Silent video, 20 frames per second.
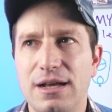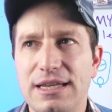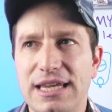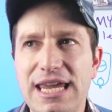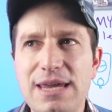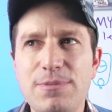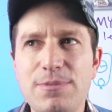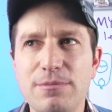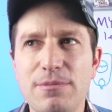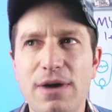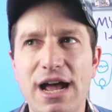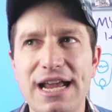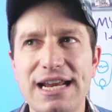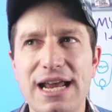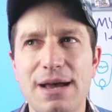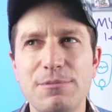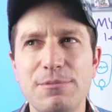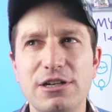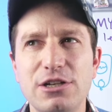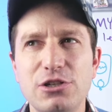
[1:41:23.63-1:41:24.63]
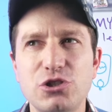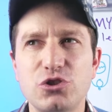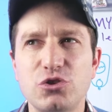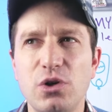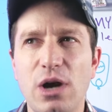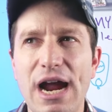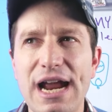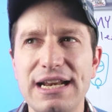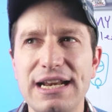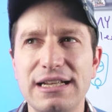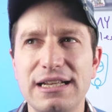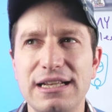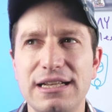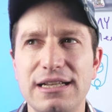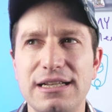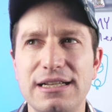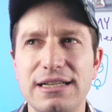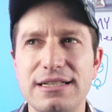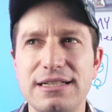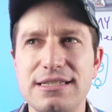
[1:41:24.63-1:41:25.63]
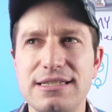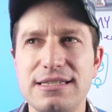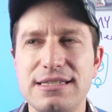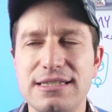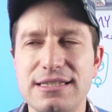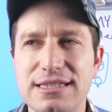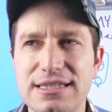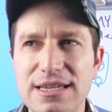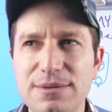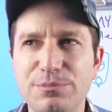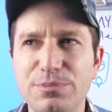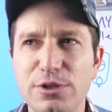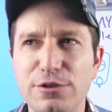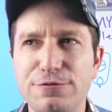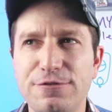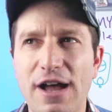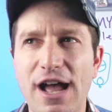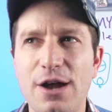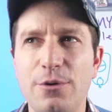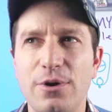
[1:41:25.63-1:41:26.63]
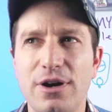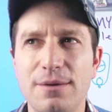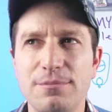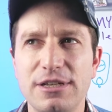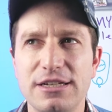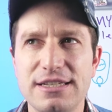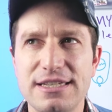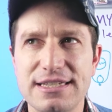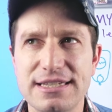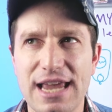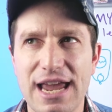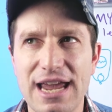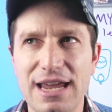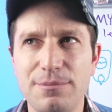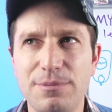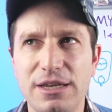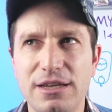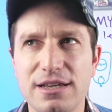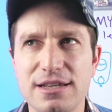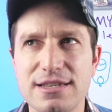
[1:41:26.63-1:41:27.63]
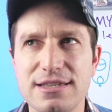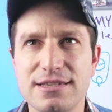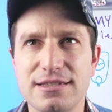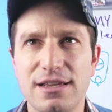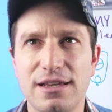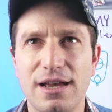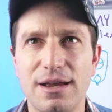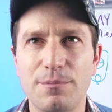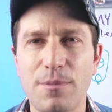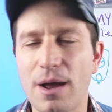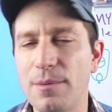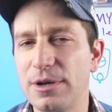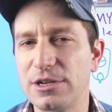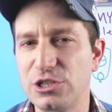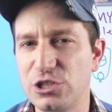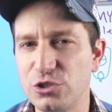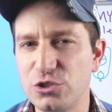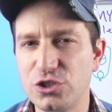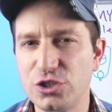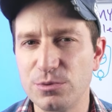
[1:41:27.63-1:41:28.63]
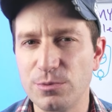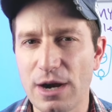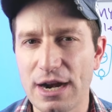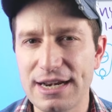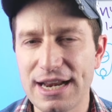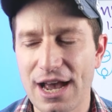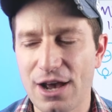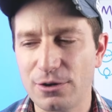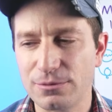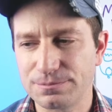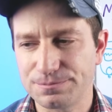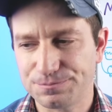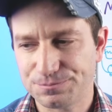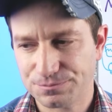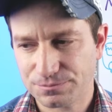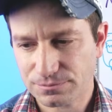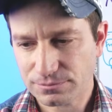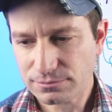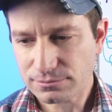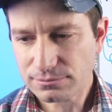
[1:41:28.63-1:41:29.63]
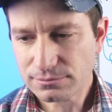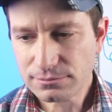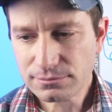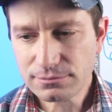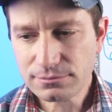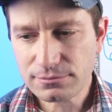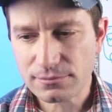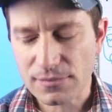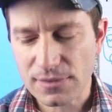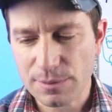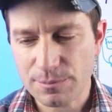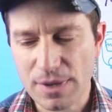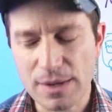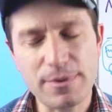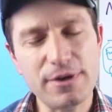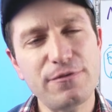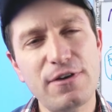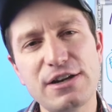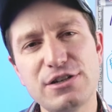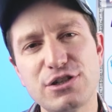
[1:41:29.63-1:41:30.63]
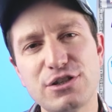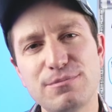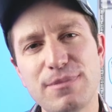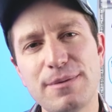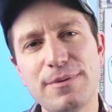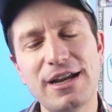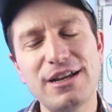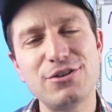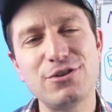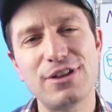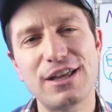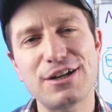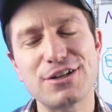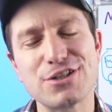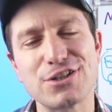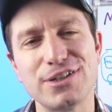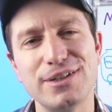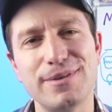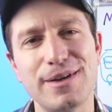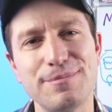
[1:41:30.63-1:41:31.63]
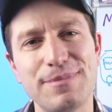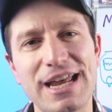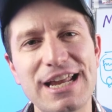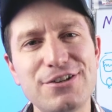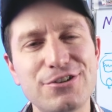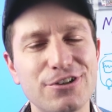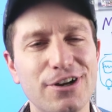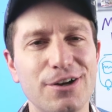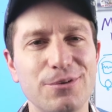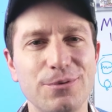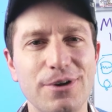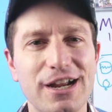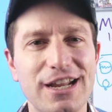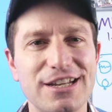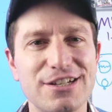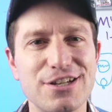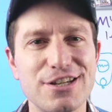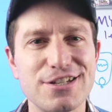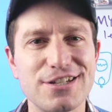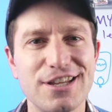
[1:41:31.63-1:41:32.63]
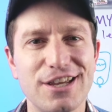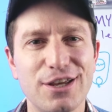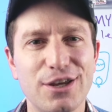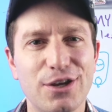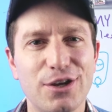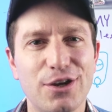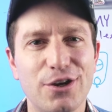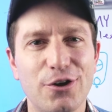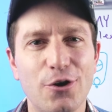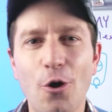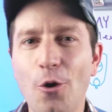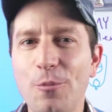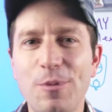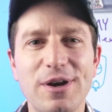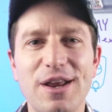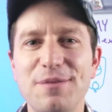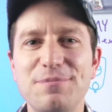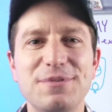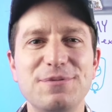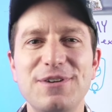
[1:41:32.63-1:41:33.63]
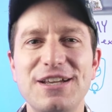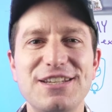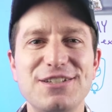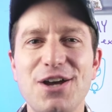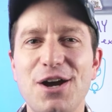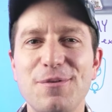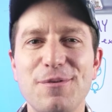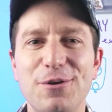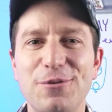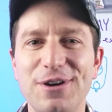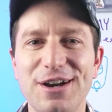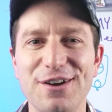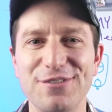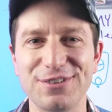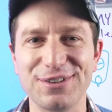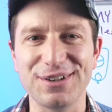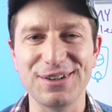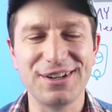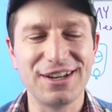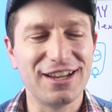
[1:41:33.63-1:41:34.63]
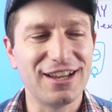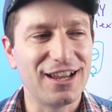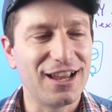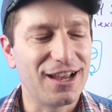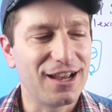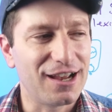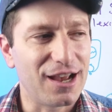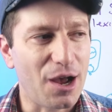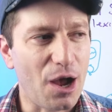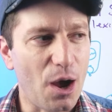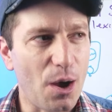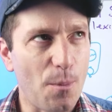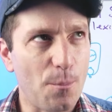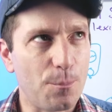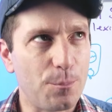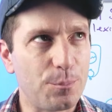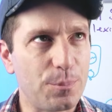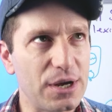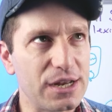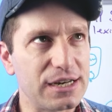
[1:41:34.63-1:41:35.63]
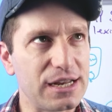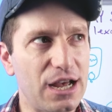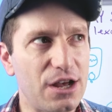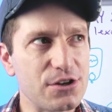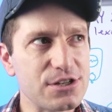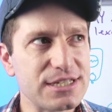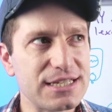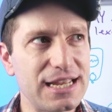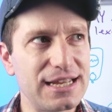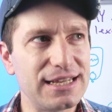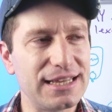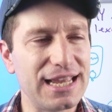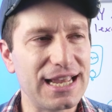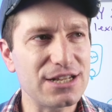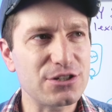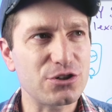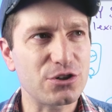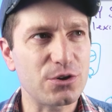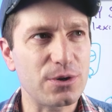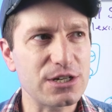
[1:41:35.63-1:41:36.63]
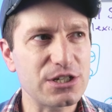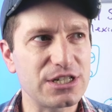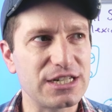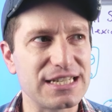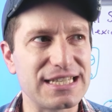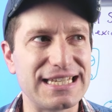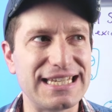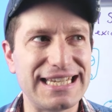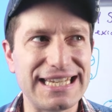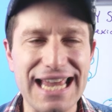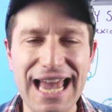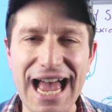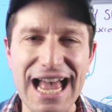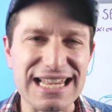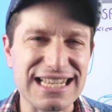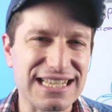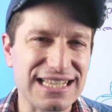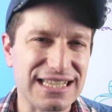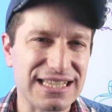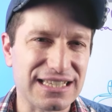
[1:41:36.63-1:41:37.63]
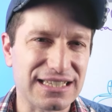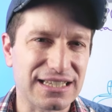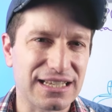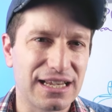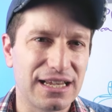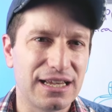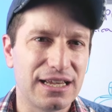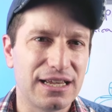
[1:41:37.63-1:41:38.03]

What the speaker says: Keep in mind, I'm going to try to simplify what I'm going to say because I'm on YouTube right now. Maybe I could do like a stream on Patreon where I could just open up and we can talk about whatever. But I'll say the answer to your question is yes.